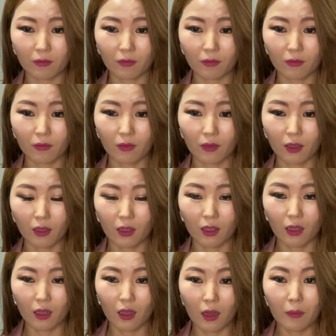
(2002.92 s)
Right.
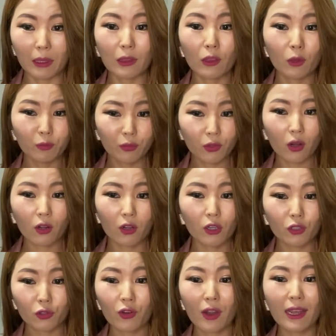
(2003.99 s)
But the broker yeah.
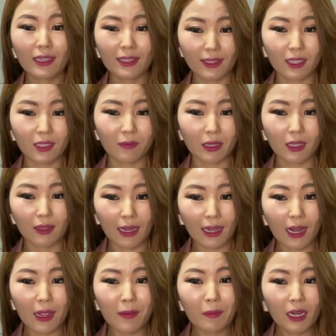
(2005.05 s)
trusted me
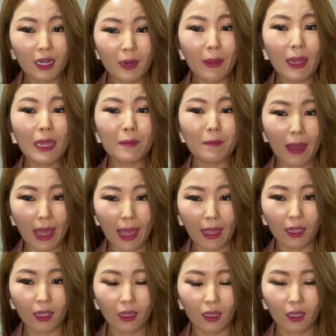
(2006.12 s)
that I'm gonna pay
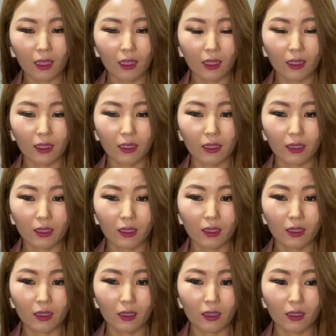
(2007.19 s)
back.
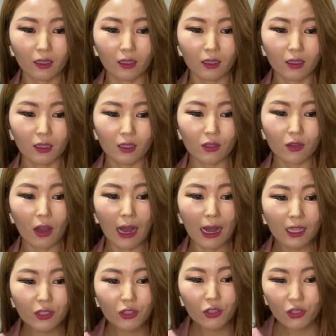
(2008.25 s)
Mm-hmm. So
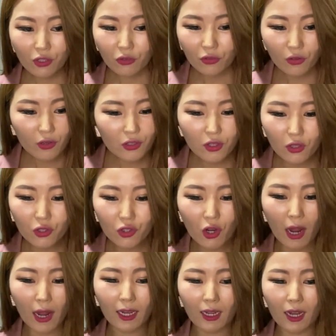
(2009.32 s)
I just crossed the
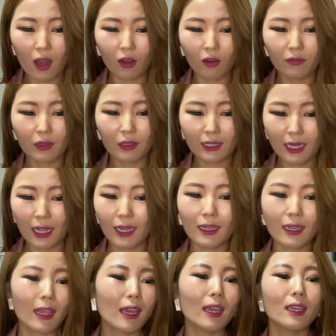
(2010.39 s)
China over 10
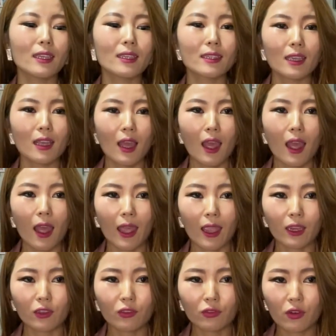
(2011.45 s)
days
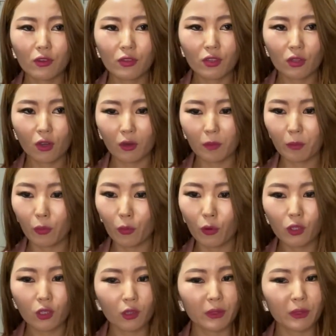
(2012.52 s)
and crossed the border